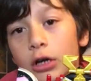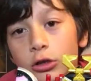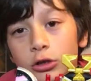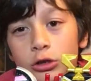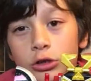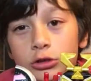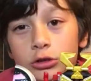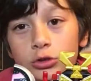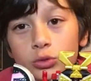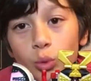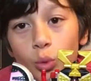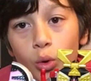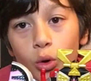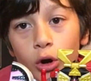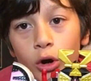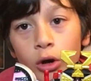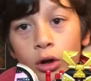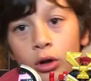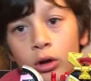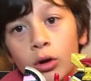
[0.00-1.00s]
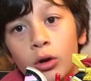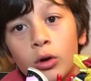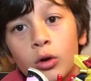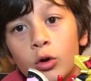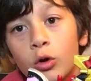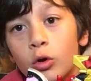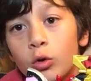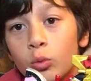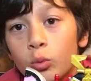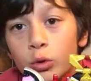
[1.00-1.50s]
the sword
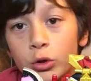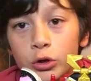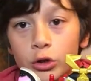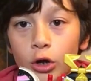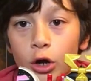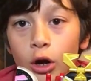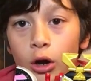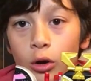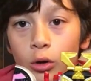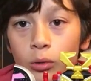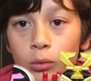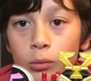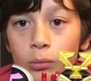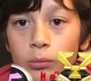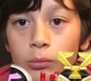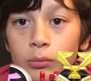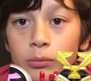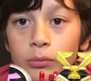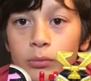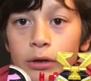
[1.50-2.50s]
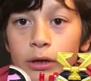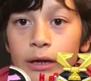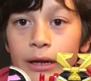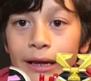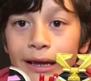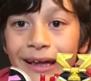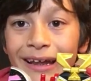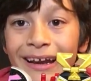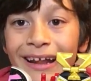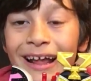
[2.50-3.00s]
would go
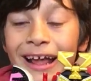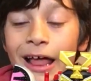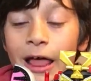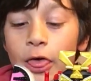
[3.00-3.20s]
in